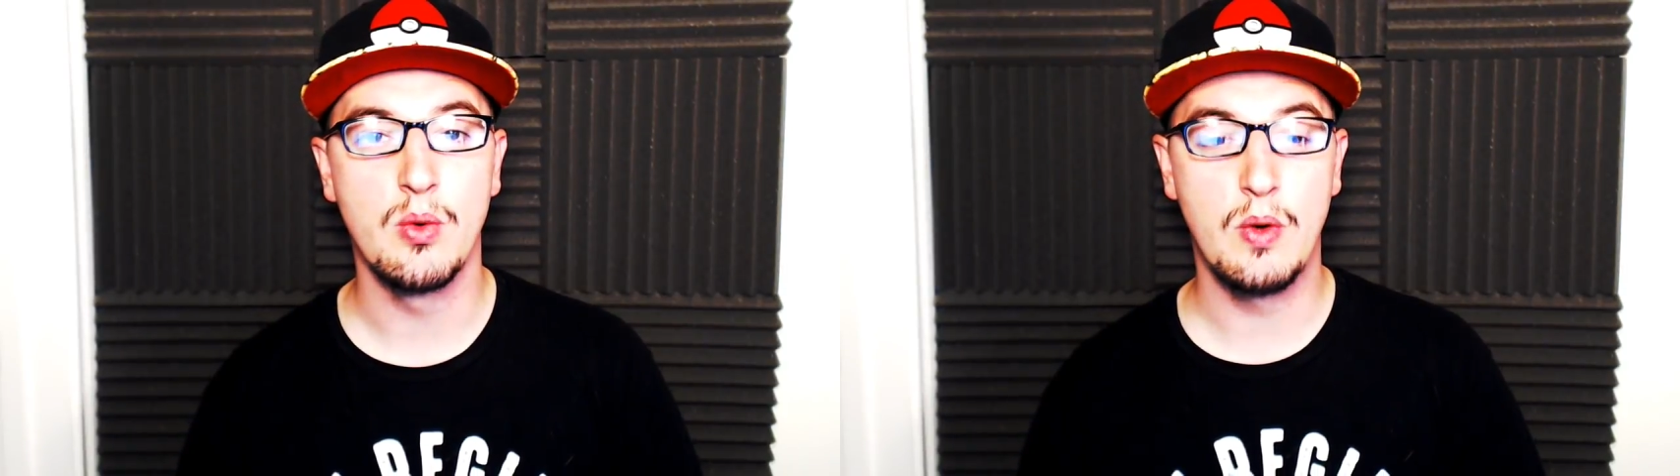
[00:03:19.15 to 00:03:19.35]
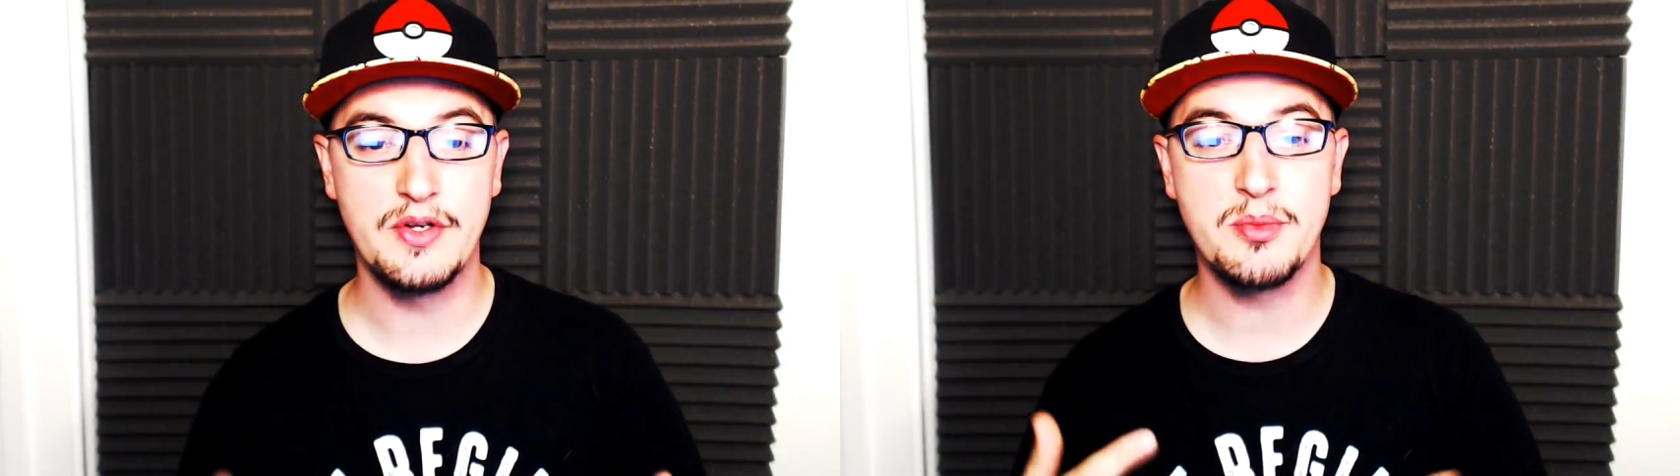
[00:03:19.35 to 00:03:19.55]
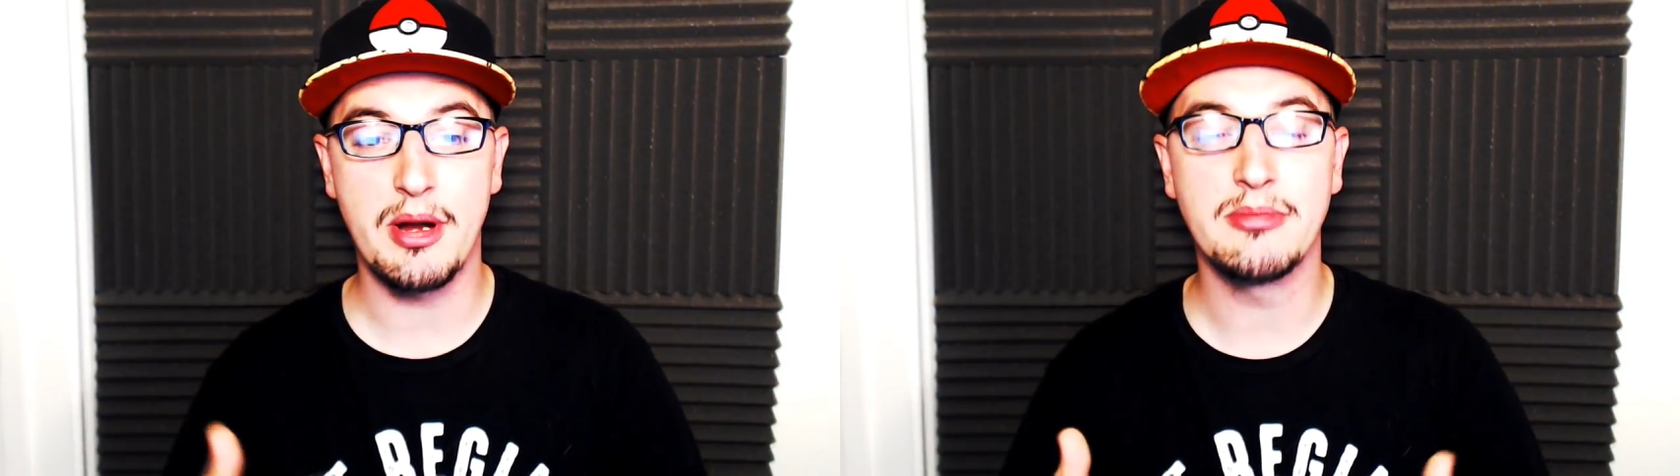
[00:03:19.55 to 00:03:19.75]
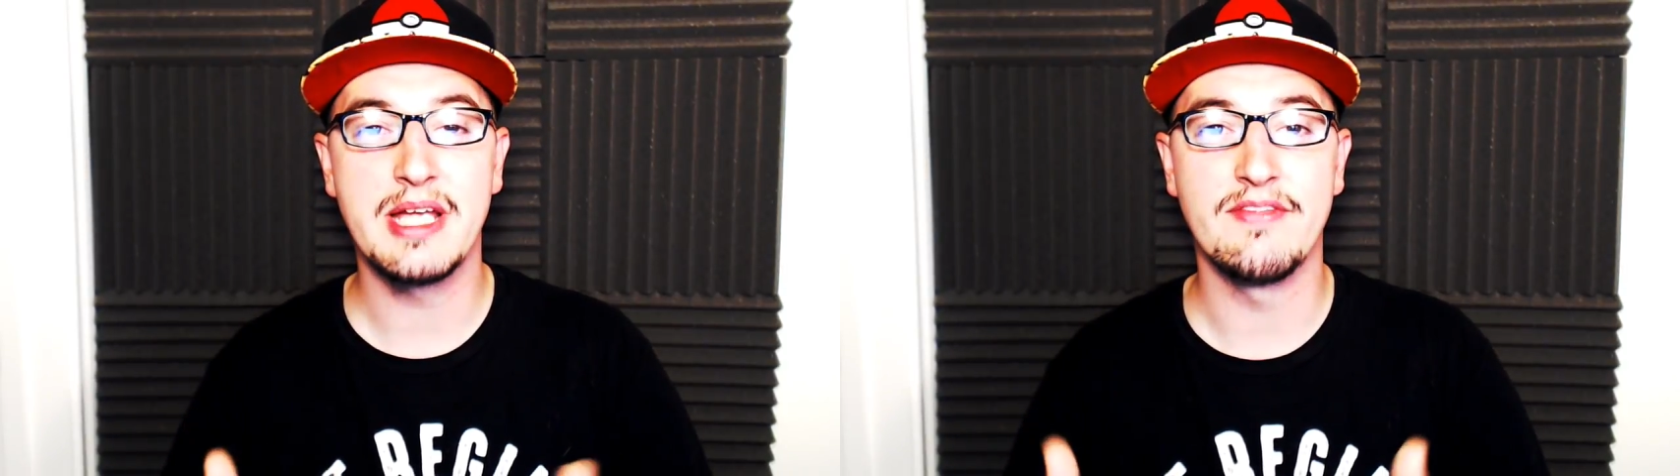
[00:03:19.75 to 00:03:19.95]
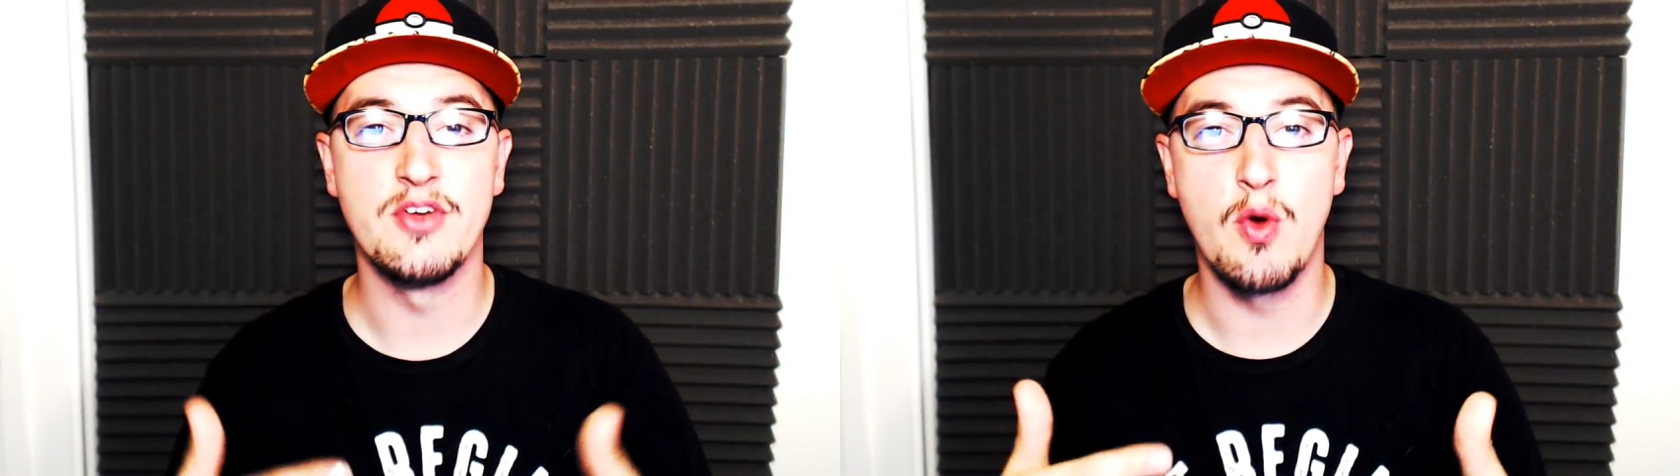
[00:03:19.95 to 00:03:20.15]
Well, you probably
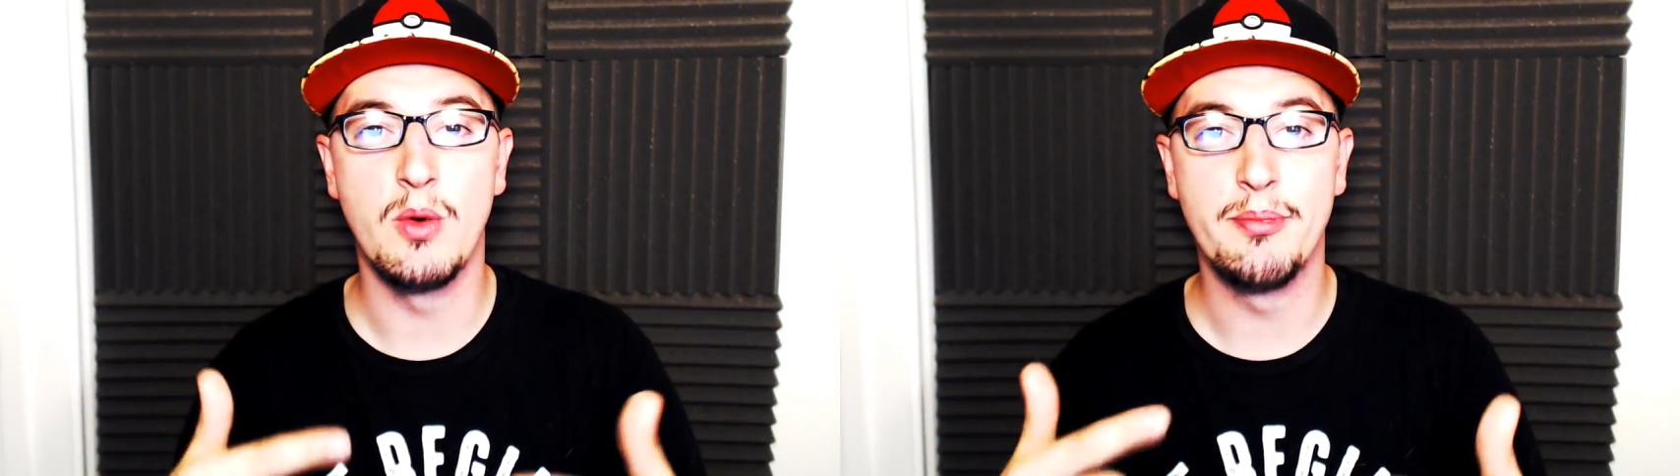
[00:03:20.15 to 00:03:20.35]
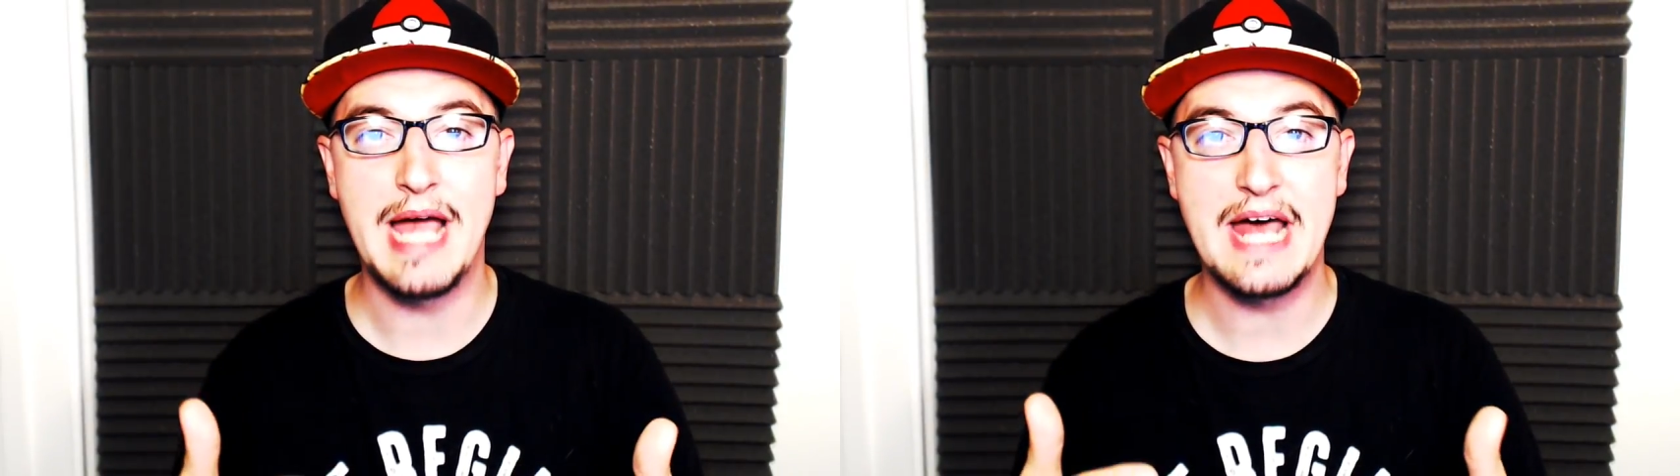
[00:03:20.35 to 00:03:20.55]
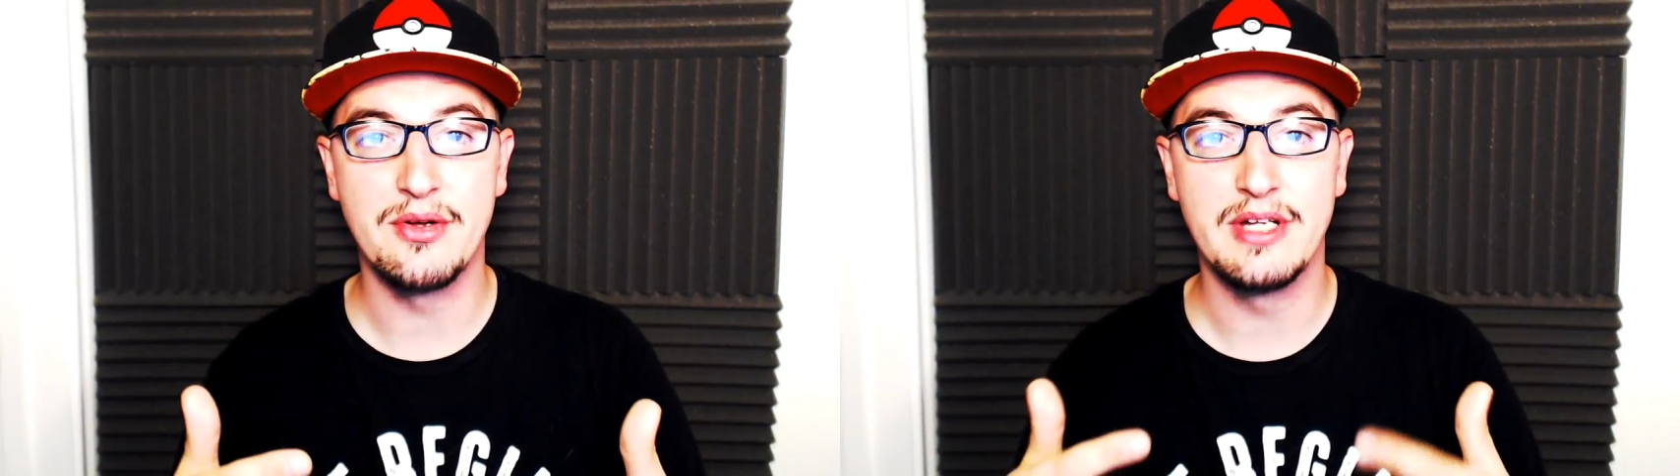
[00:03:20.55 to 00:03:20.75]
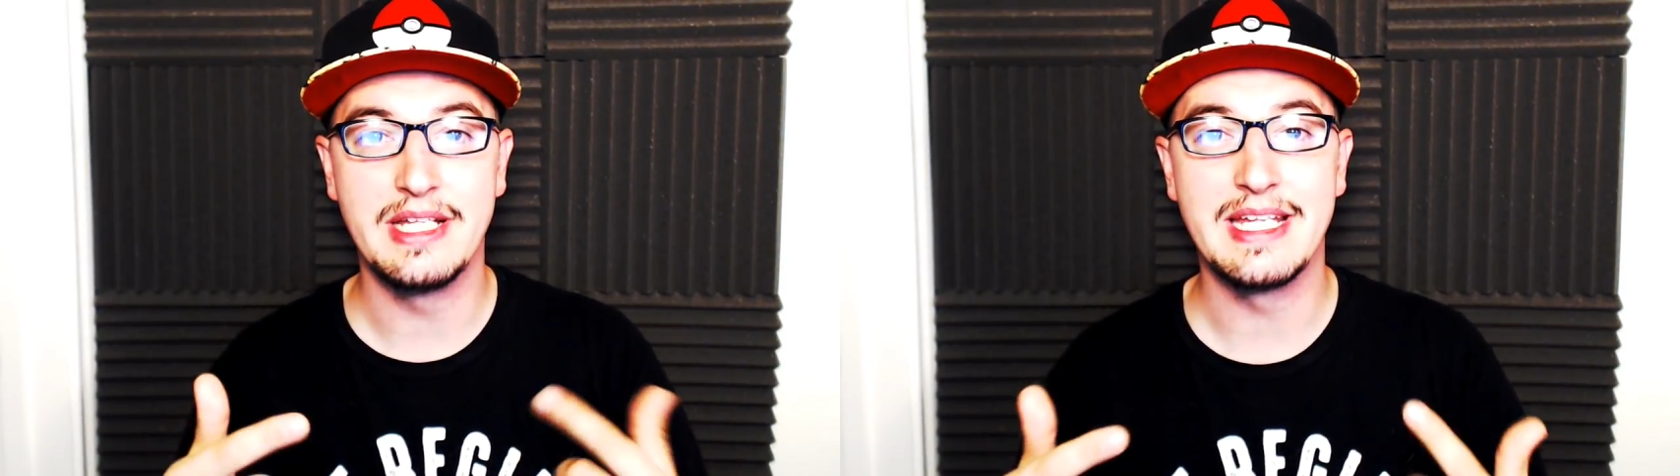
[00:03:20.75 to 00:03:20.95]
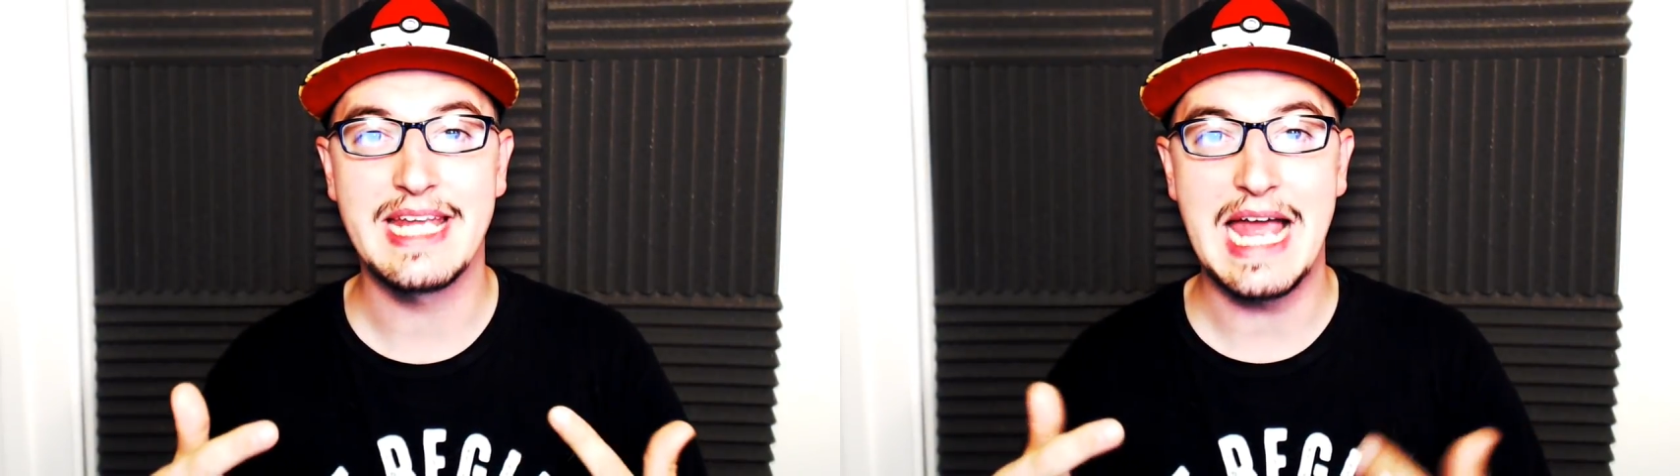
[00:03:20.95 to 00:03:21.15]
have a normal battle,
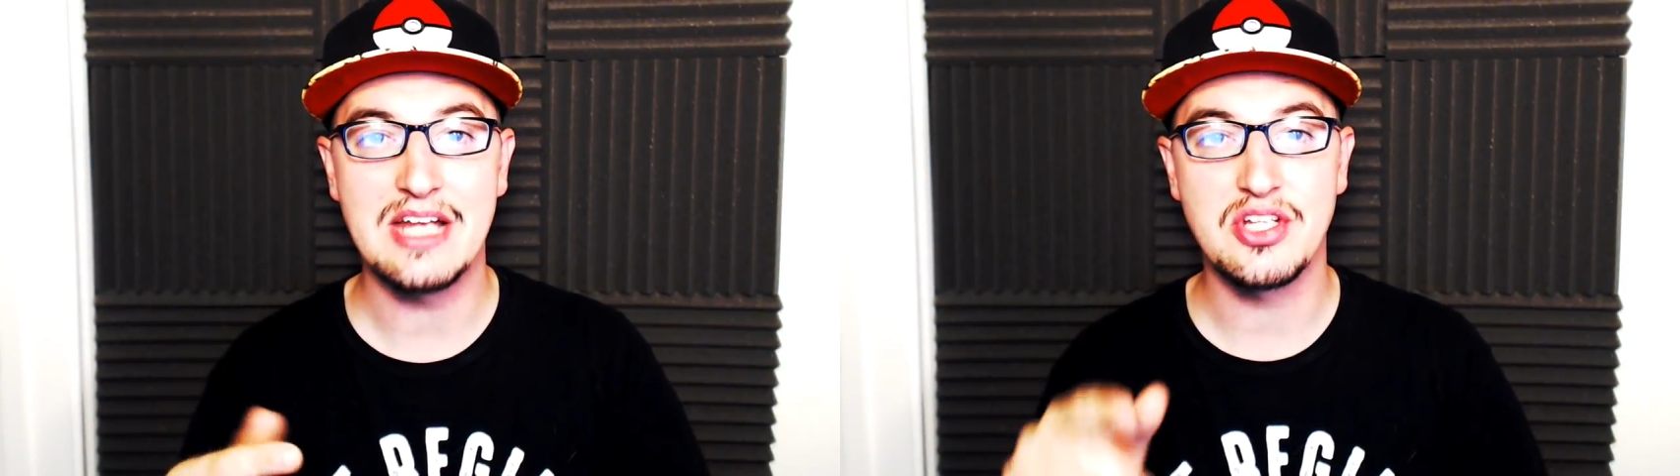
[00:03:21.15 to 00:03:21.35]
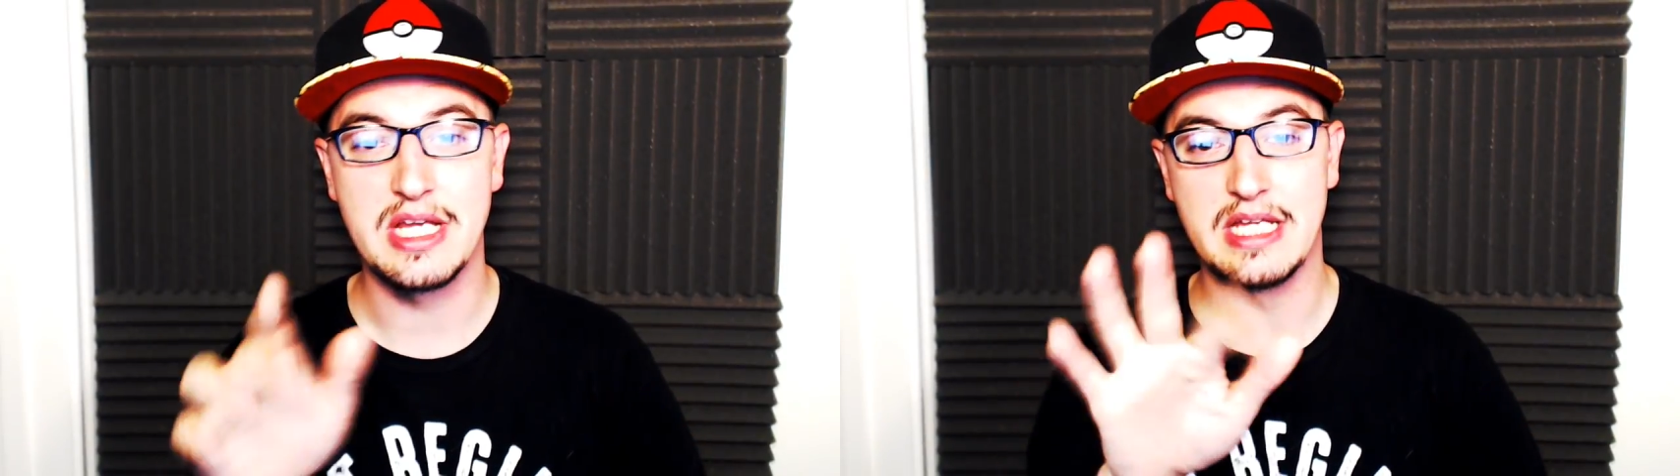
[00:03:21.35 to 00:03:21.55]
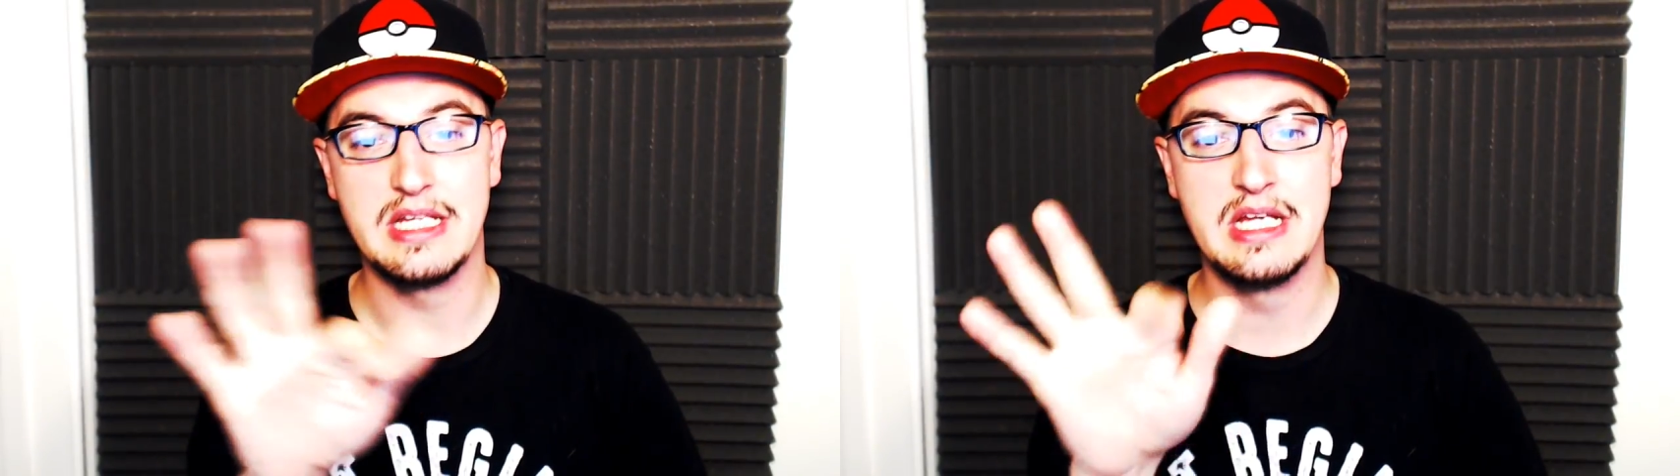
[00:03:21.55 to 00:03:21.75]
and then catching it,